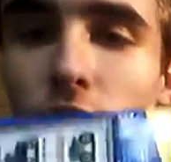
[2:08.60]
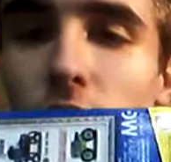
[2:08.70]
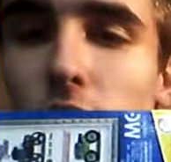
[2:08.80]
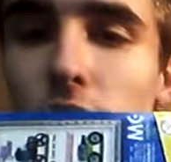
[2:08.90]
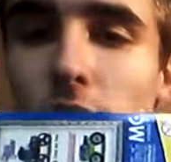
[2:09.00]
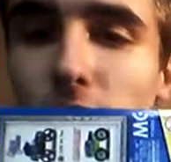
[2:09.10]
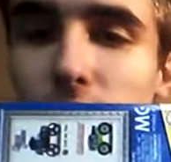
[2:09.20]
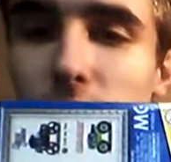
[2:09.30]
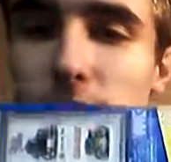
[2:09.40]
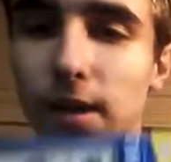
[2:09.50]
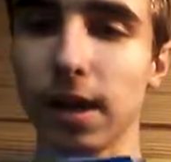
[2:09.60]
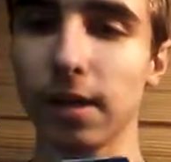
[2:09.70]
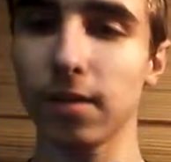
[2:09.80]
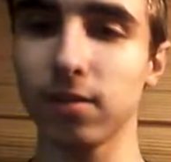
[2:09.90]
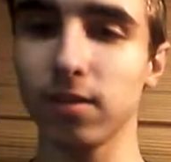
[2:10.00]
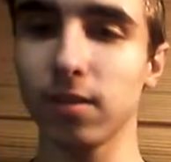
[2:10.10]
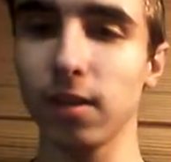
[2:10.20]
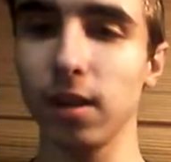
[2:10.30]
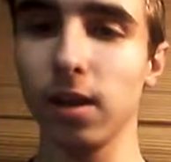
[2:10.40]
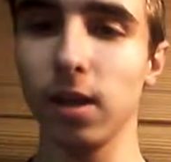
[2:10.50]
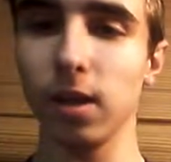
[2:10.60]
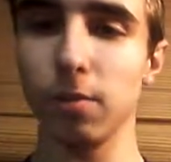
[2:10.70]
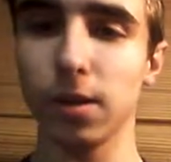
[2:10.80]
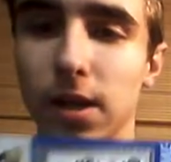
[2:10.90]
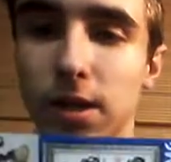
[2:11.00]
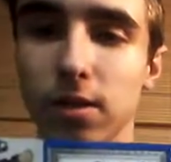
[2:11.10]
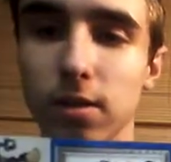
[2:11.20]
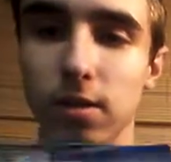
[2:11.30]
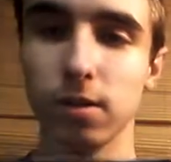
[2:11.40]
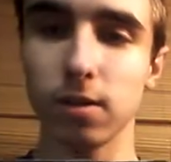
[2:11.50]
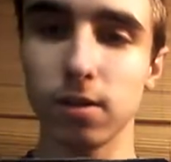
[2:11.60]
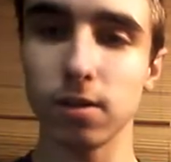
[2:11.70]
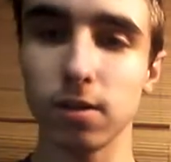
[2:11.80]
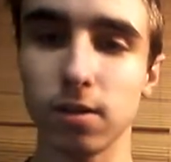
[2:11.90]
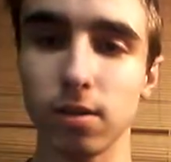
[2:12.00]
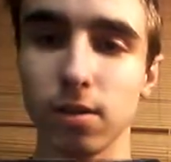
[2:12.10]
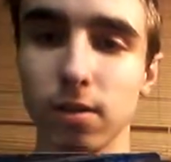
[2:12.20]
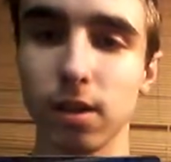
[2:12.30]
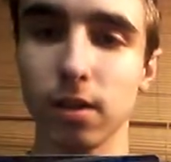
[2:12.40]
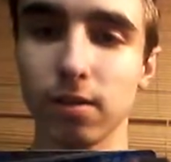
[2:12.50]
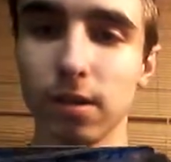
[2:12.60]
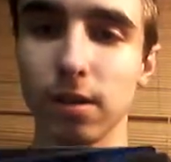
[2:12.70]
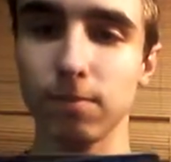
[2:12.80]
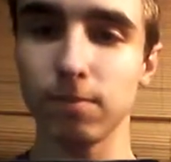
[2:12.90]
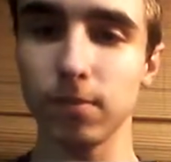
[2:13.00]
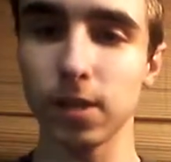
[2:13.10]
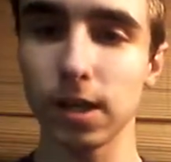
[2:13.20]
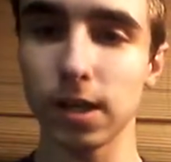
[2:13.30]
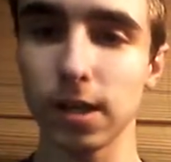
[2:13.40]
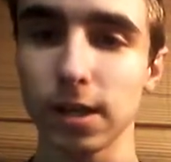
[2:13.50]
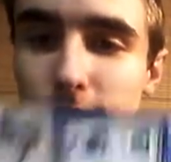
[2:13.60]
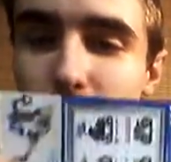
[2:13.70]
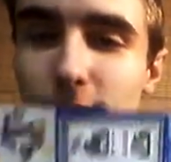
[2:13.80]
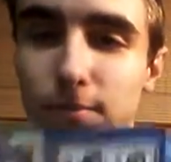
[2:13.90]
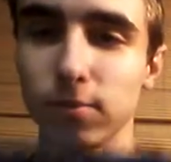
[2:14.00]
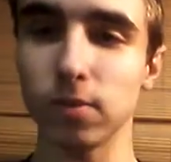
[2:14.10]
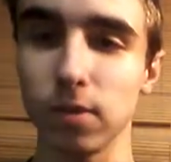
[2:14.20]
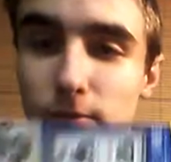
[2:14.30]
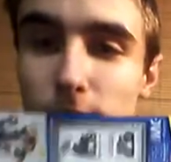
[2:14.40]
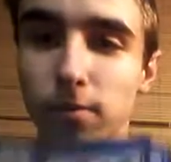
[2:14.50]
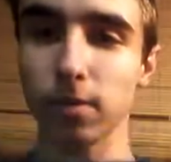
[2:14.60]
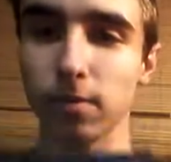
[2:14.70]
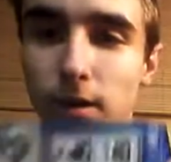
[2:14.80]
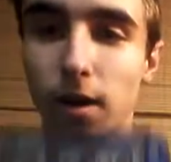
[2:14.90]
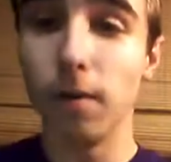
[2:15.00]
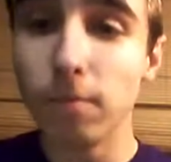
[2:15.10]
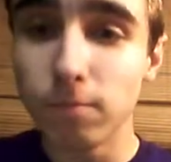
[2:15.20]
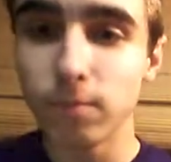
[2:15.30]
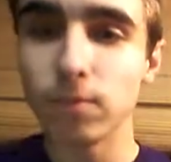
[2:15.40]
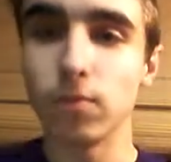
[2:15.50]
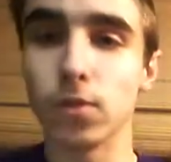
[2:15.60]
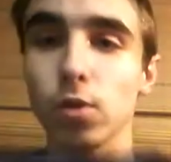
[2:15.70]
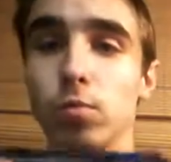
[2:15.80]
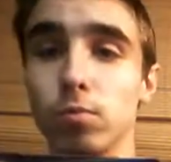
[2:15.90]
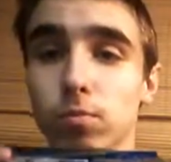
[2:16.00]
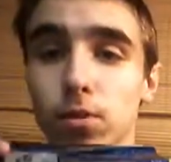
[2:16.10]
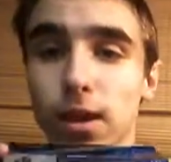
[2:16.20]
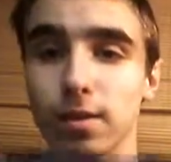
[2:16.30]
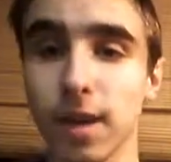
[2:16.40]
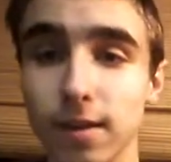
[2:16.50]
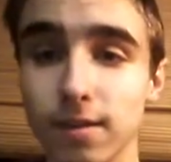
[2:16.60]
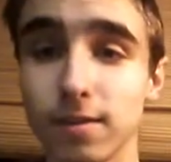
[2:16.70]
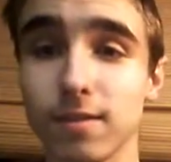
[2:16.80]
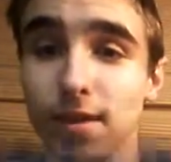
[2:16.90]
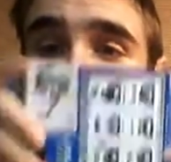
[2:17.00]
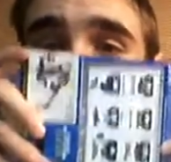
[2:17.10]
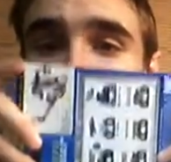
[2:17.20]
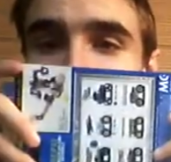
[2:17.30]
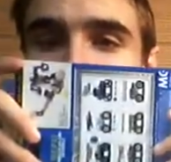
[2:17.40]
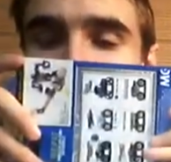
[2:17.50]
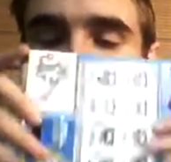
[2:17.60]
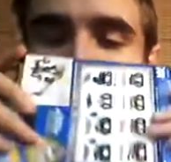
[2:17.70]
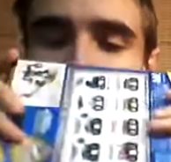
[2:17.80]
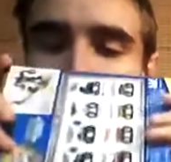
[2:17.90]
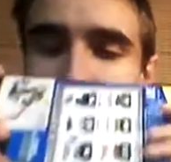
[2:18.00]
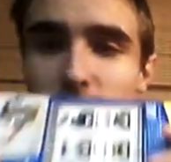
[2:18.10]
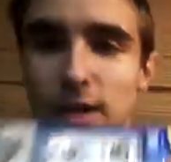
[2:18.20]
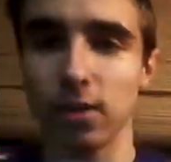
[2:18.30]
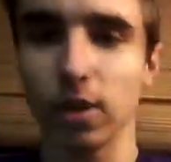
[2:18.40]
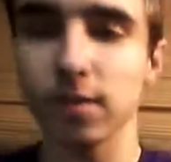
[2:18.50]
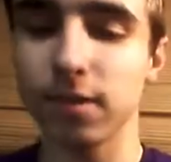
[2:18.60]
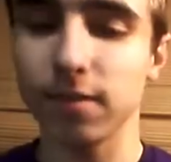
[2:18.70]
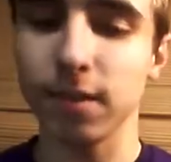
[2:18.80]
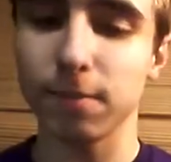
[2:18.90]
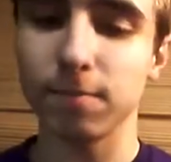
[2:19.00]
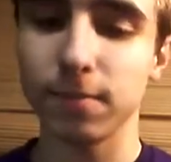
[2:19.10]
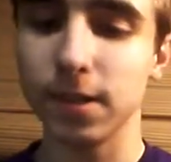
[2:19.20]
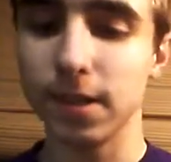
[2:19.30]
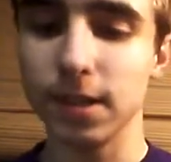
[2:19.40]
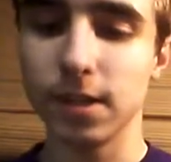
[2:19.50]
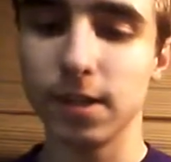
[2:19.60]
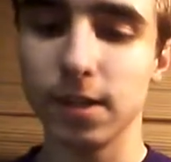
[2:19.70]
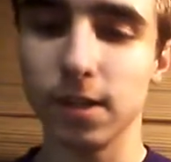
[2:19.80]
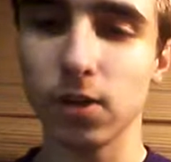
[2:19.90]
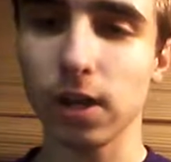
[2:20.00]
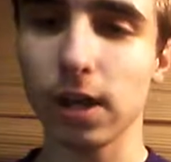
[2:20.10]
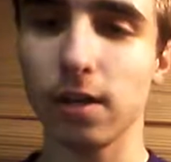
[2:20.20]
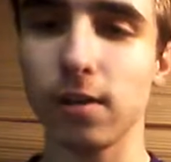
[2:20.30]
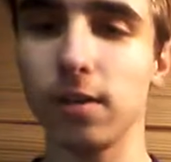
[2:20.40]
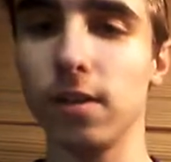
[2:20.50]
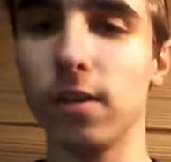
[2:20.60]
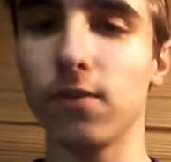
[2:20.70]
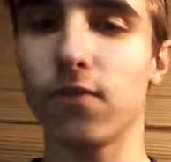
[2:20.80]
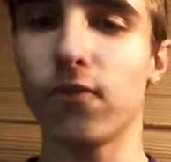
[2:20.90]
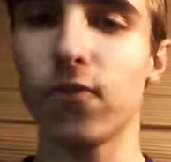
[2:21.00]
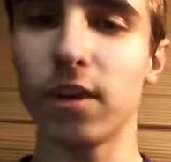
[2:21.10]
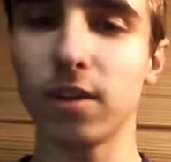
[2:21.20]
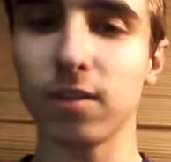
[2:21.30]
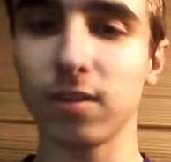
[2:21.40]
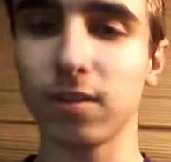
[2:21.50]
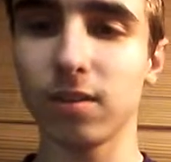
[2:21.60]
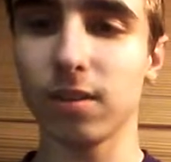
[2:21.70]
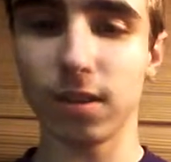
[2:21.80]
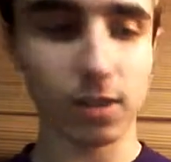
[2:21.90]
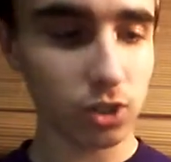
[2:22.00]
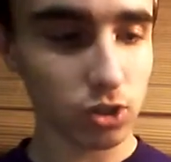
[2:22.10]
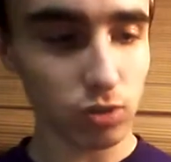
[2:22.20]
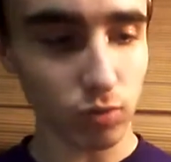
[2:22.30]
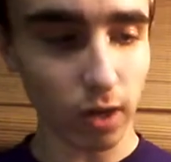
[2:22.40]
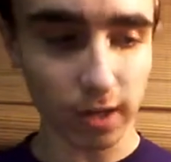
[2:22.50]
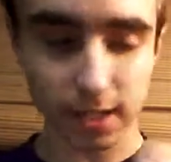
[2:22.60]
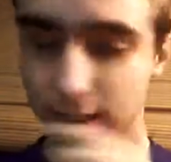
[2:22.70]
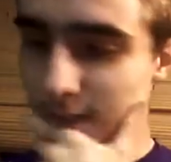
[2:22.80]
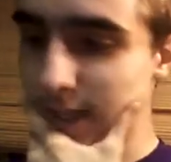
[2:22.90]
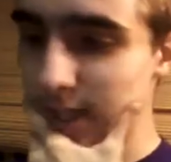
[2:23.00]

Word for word: two new trucks out of the same. You can't see them. Uh, let's see them. Nope. You got, can't see them. Ah, fine. You guys can see them. Okay. The first truck